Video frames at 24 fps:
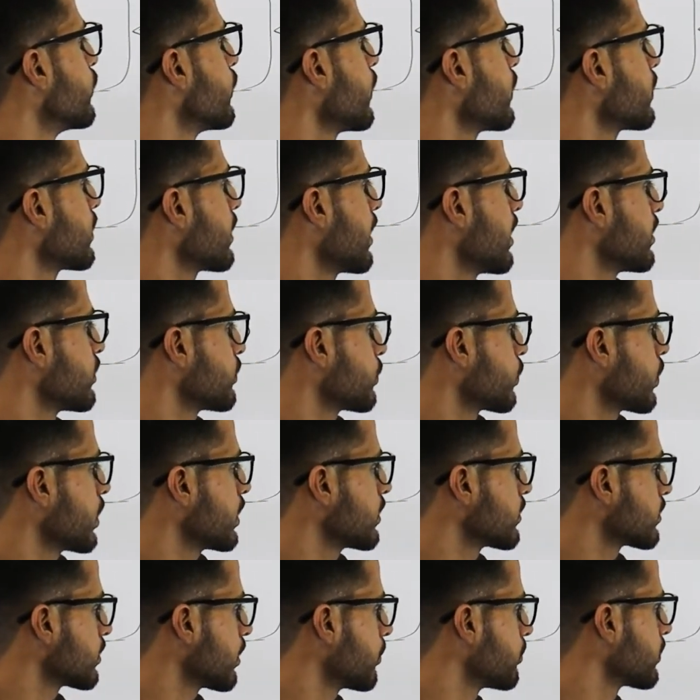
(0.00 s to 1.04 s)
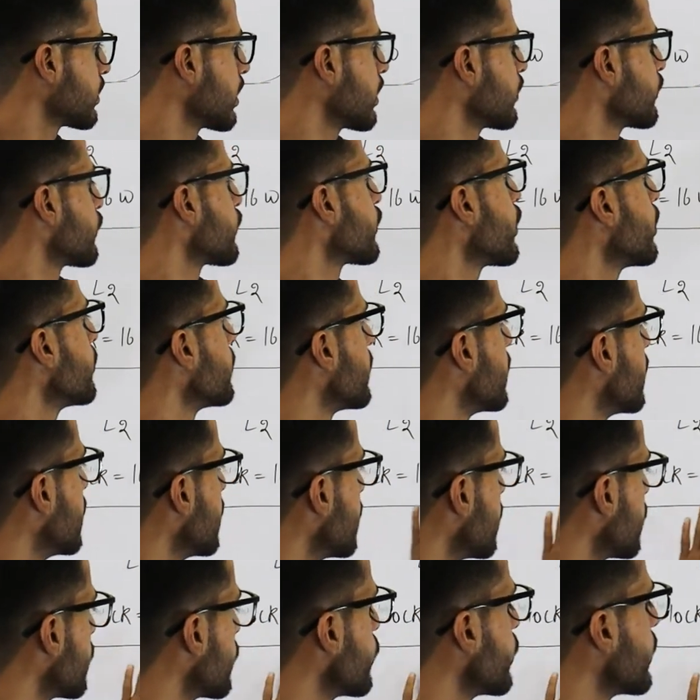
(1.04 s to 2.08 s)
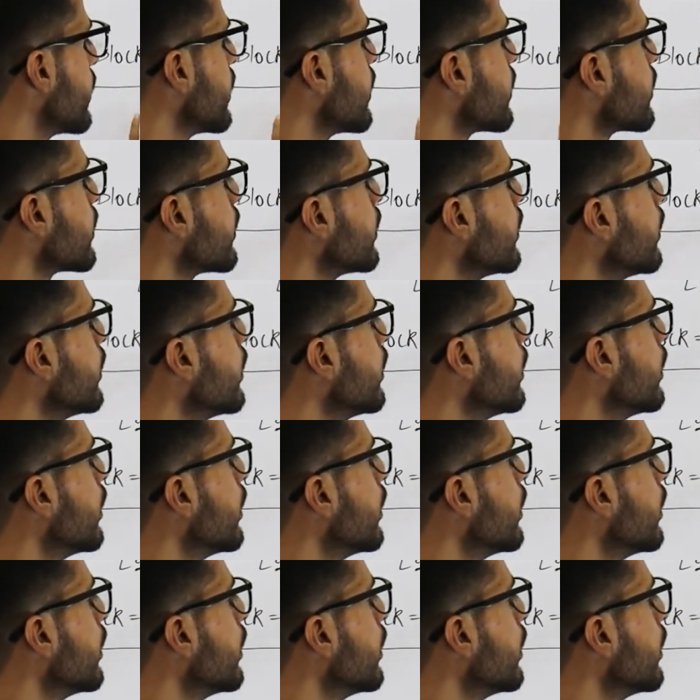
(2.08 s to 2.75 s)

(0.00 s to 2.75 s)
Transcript: For transferring something from here to here,